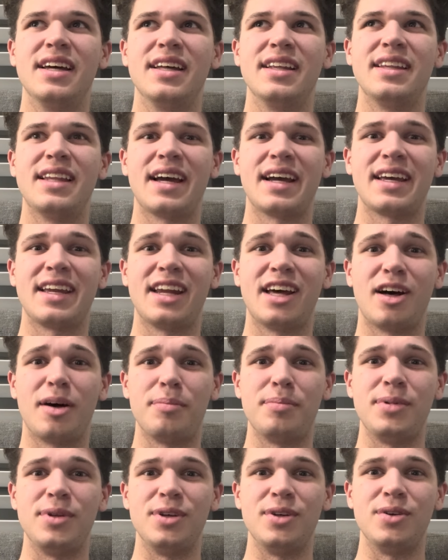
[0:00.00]
that can
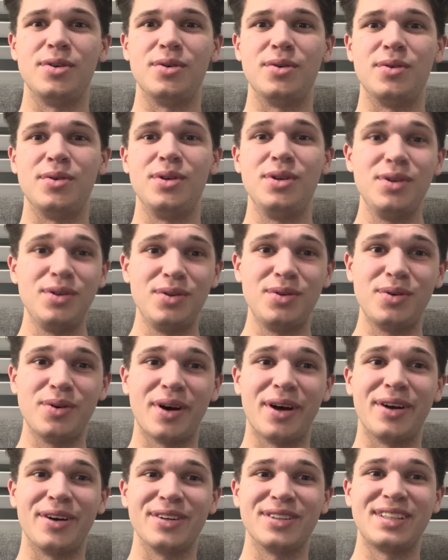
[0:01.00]
help you
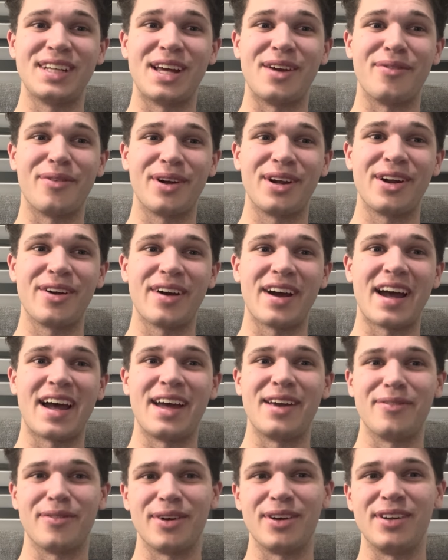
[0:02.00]
understand where you're at
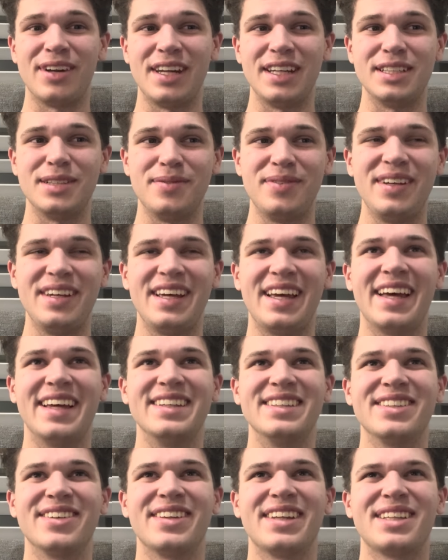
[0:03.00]
and where you need to be. And
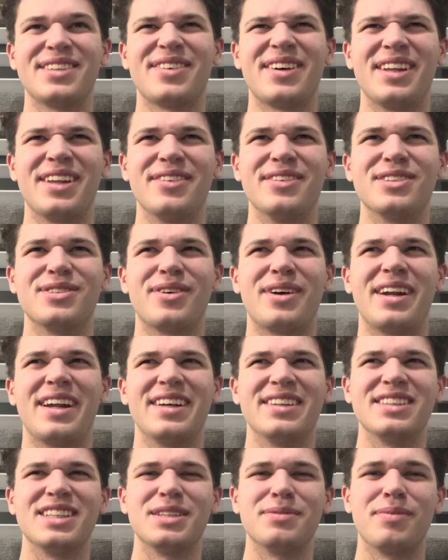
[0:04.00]
so that's why I love the SWOT
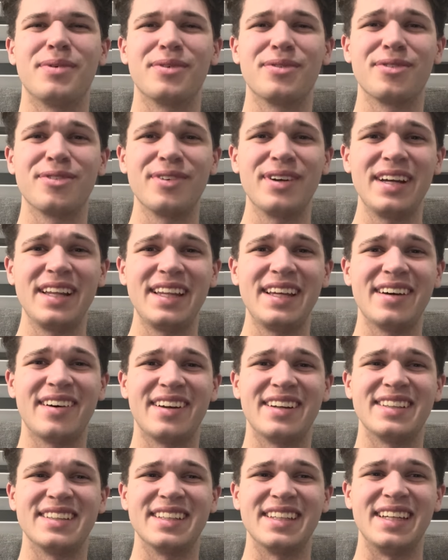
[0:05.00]
analysis. But really,
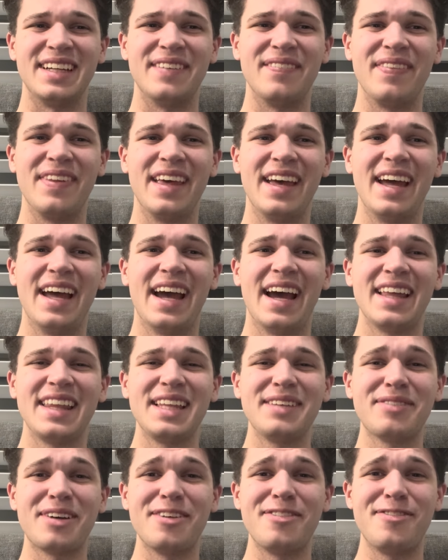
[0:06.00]
honestly, I
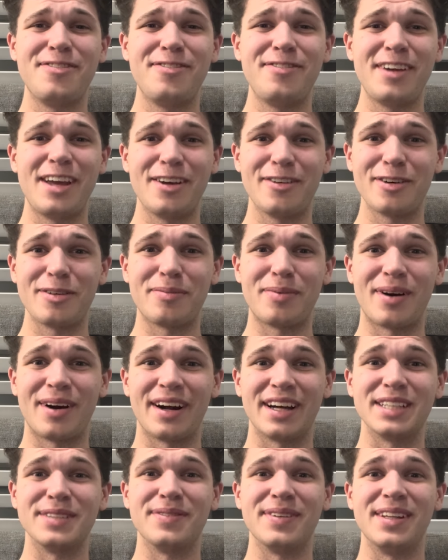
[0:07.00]
think my favorite
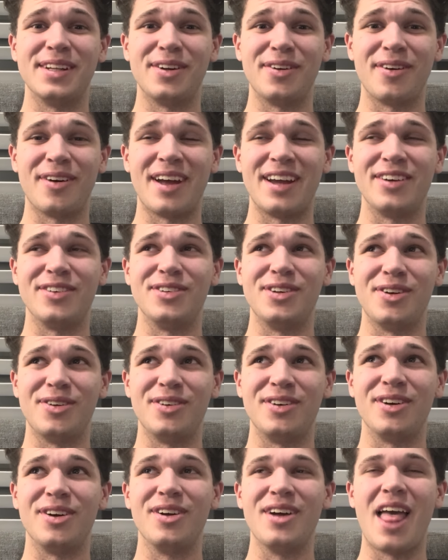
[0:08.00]
part has been
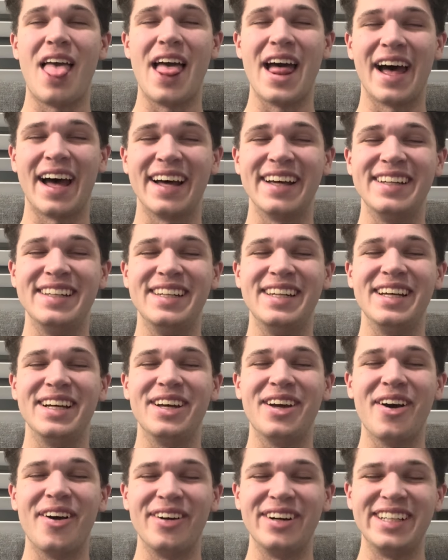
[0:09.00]
the
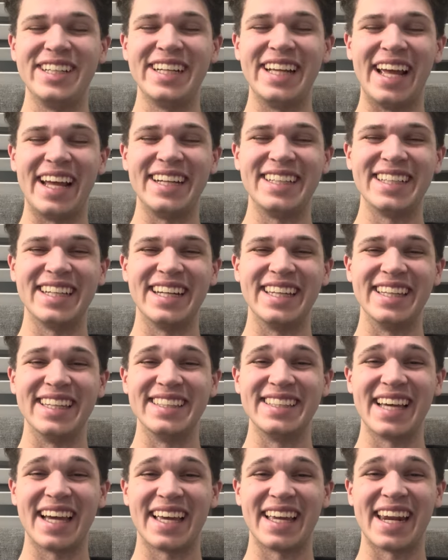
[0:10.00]
negotiation in the
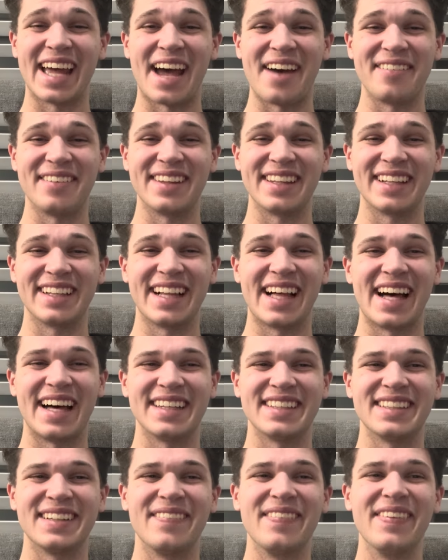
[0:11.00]
second half of the class,